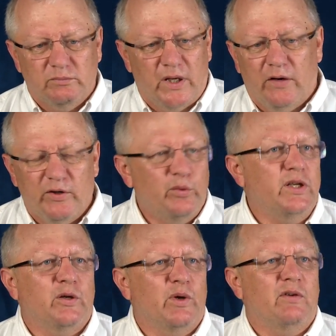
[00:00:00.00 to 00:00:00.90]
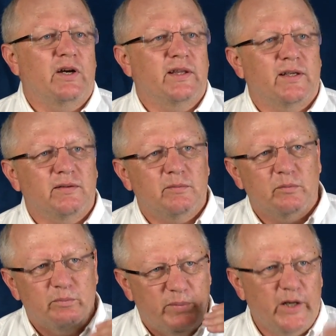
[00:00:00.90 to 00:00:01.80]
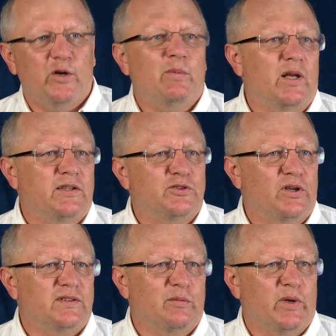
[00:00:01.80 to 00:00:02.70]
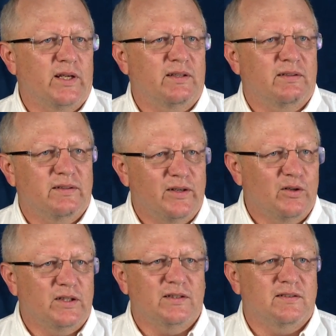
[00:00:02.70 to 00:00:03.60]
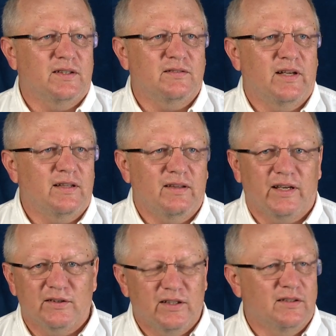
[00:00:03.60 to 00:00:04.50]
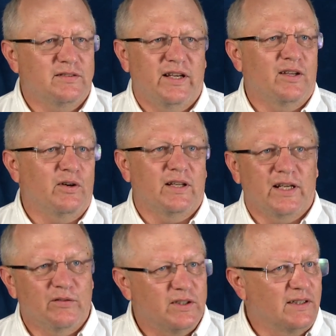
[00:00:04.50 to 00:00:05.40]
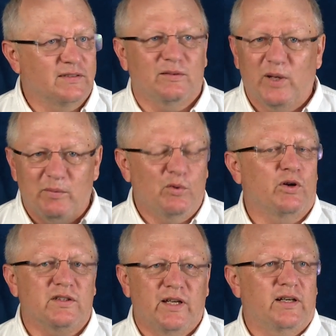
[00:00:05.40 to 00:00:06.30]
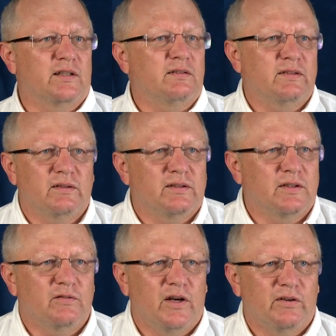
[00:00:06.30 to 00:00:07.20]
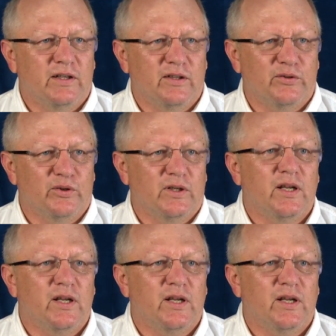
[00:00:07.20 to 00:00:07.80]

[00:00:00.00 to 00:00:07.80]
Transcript: every week or whatever, I think better about the choice I made. It's not like it's getting stale or anything. I'm more excited the farther I get through